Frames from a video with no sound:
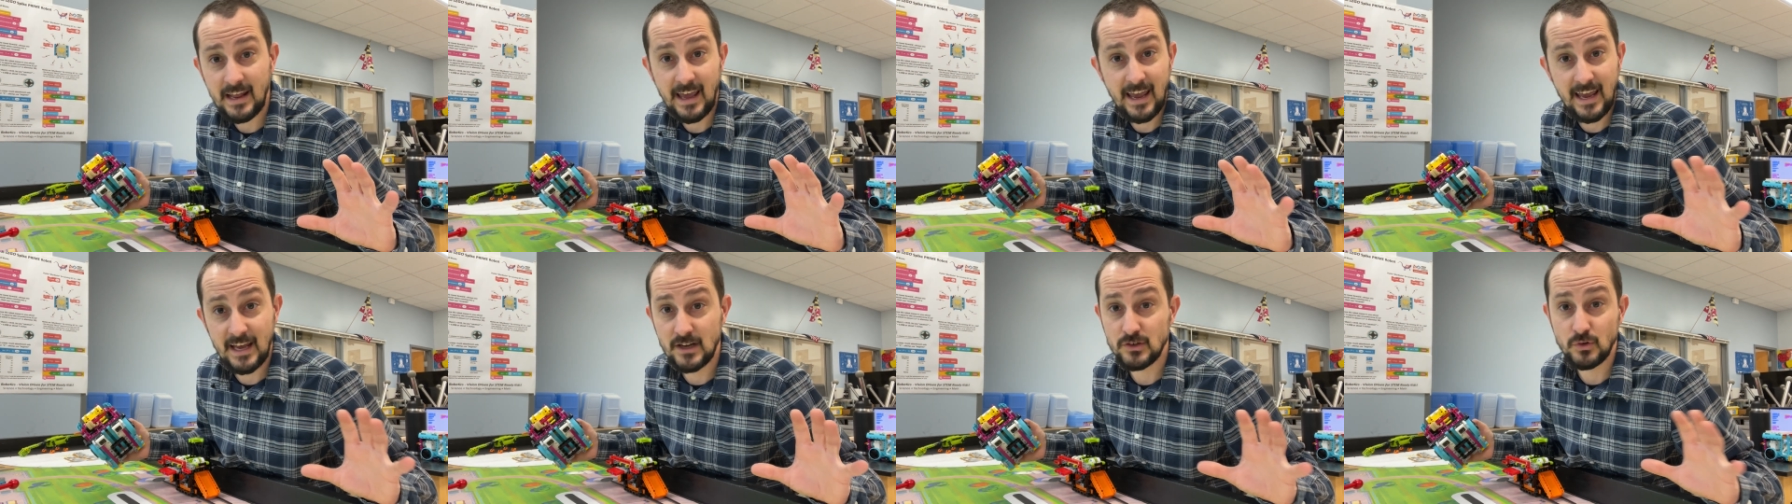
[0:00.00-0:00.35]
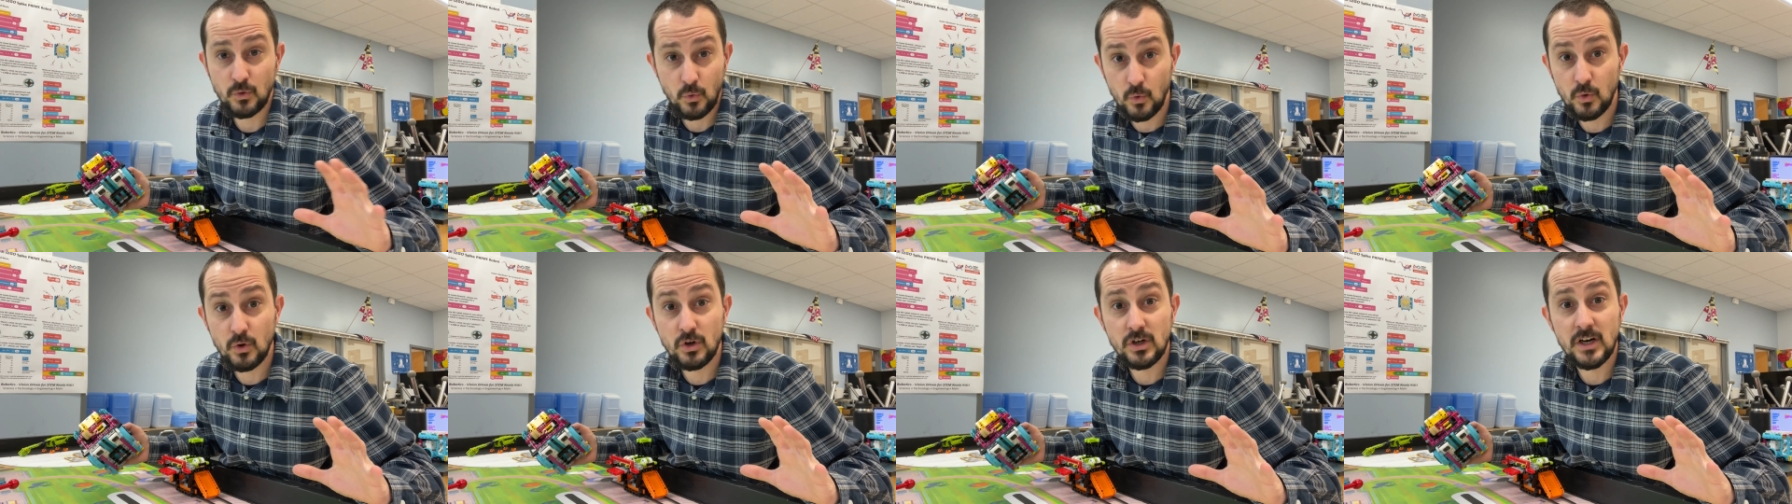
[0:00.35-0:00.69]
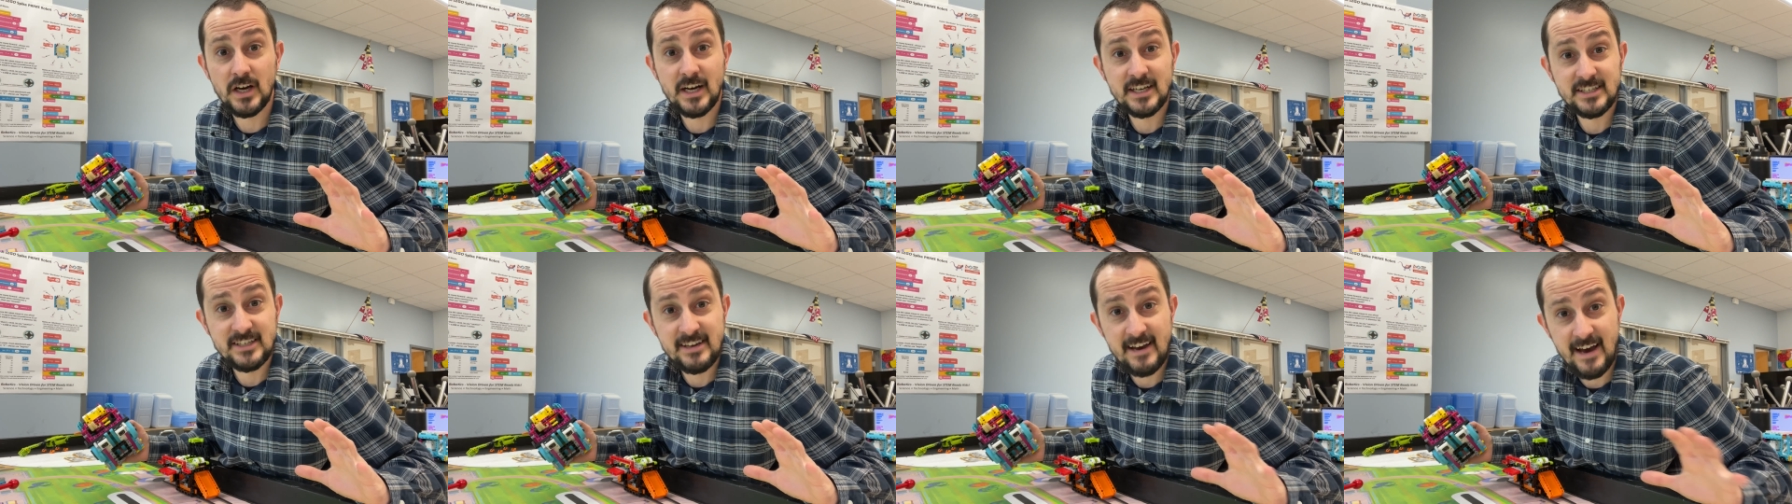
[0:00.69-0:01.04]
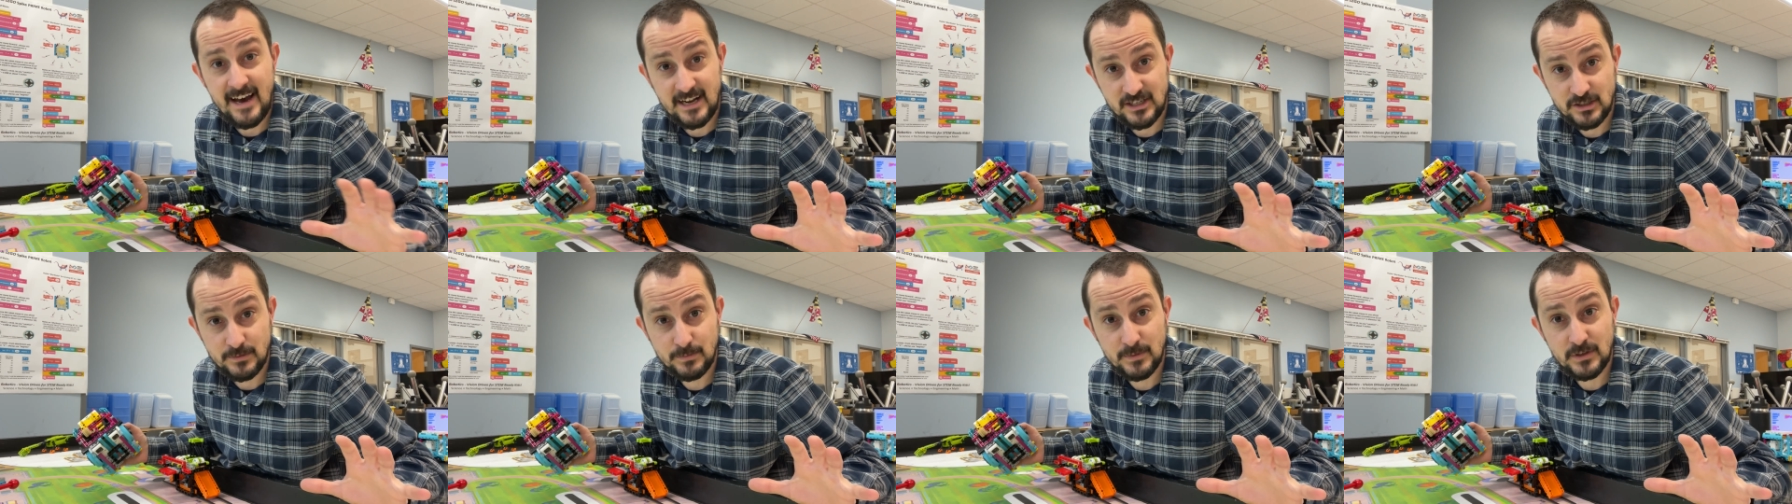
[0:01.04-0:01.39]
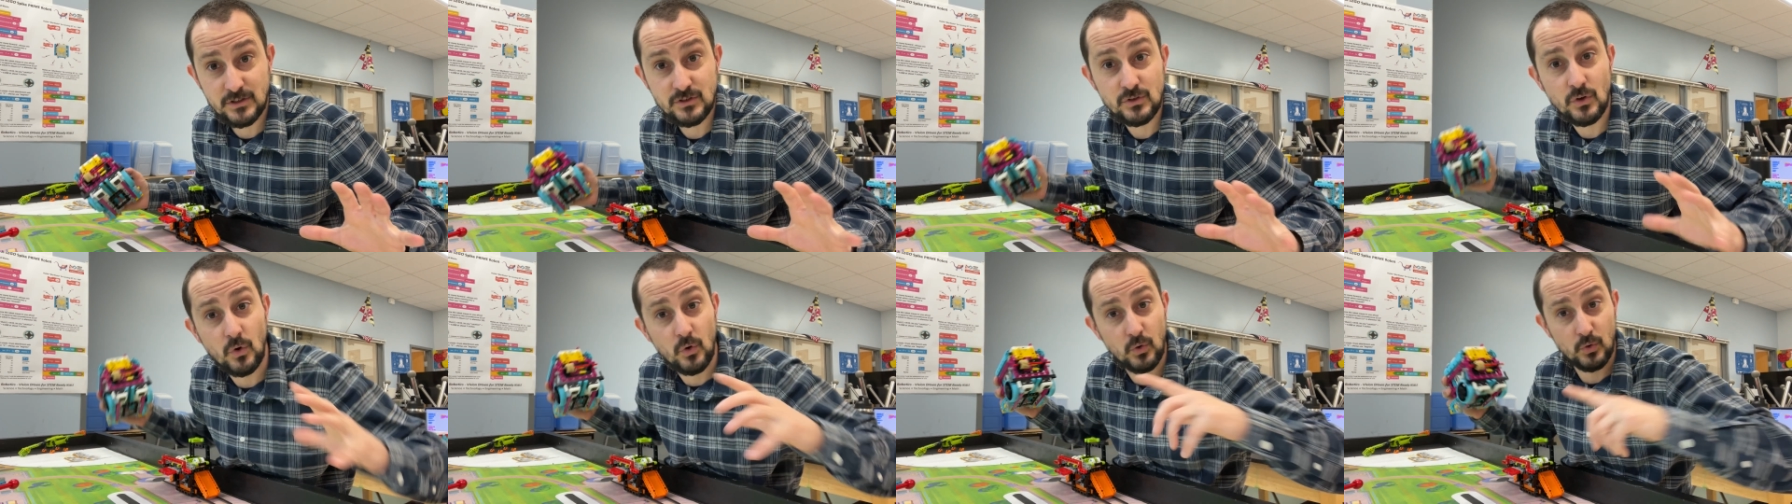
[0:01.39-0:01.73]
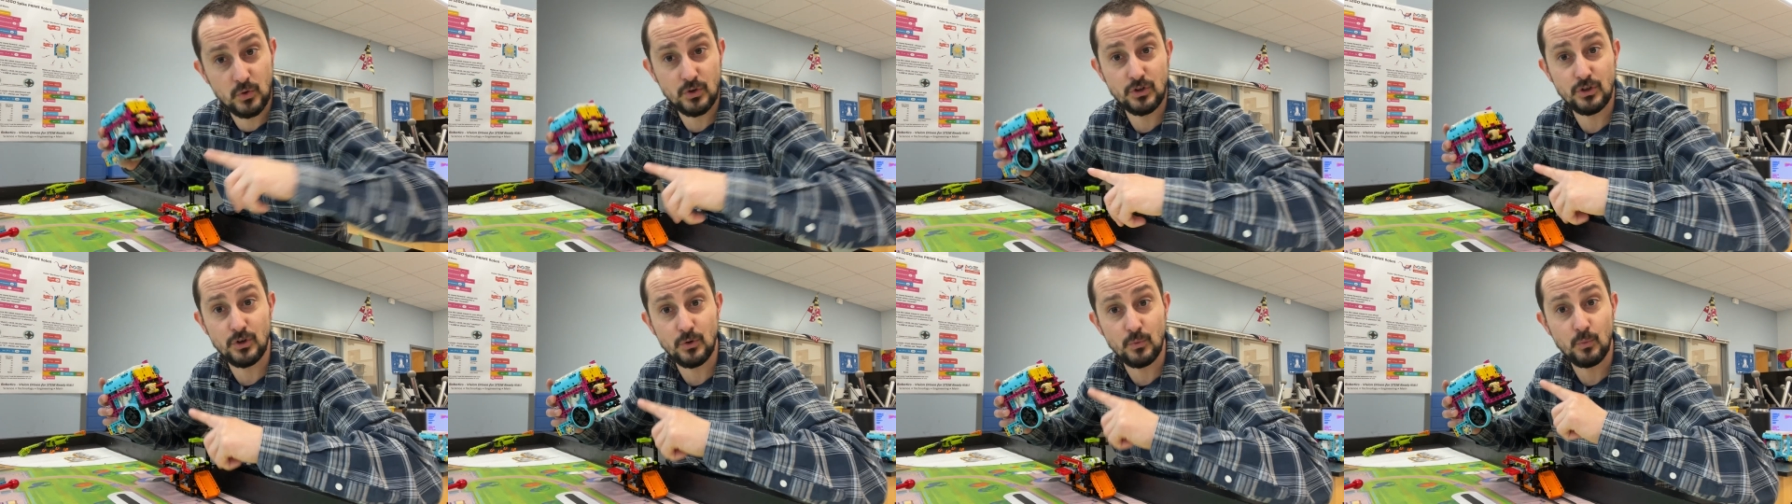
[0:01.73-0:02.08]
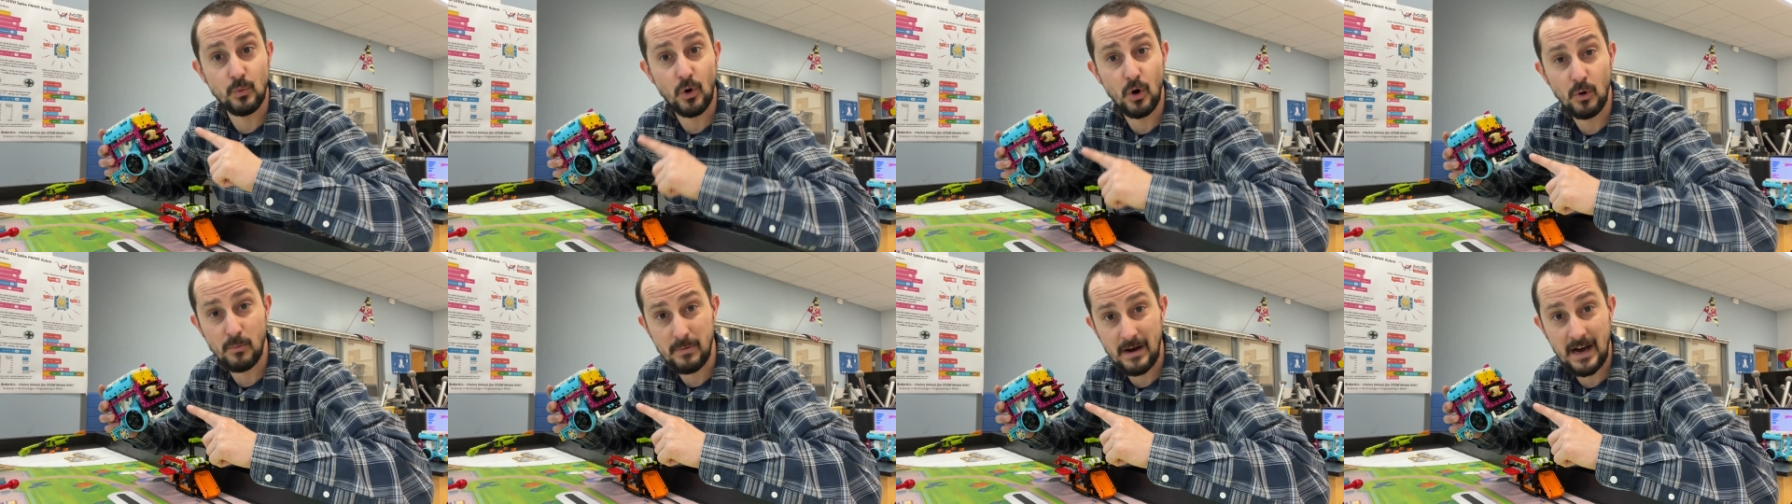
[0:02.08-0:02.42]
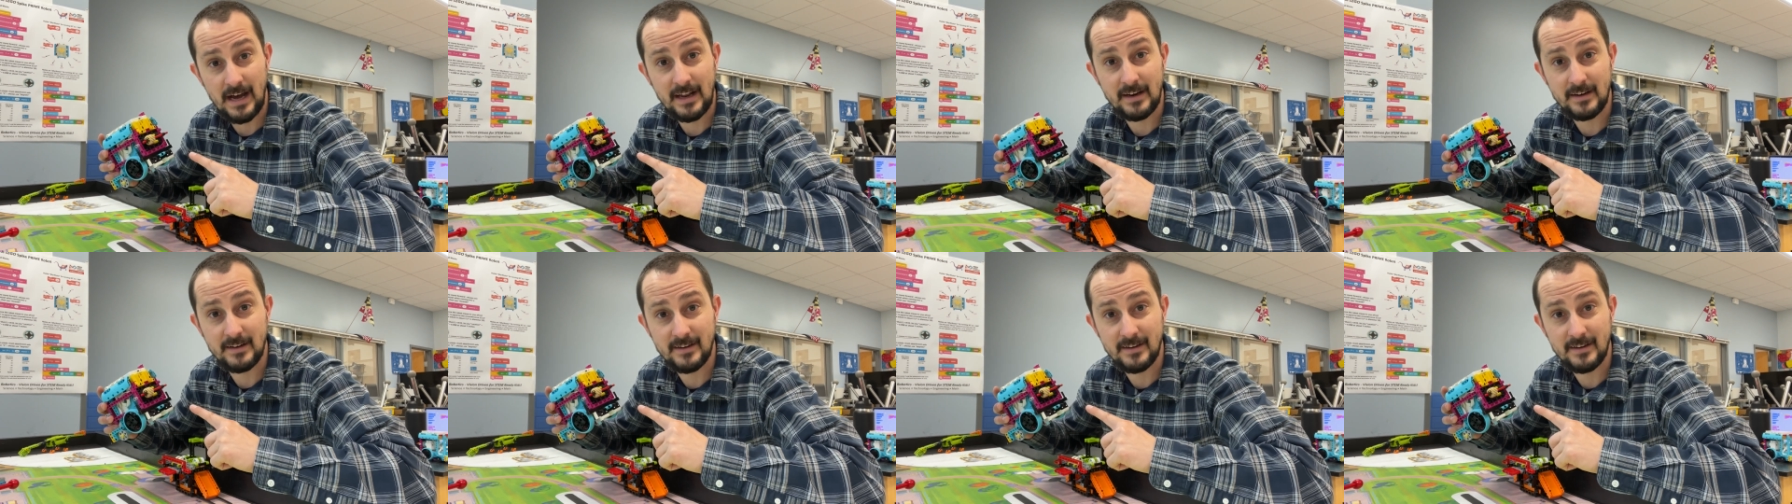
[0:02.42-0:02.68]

and or attachments on your robot.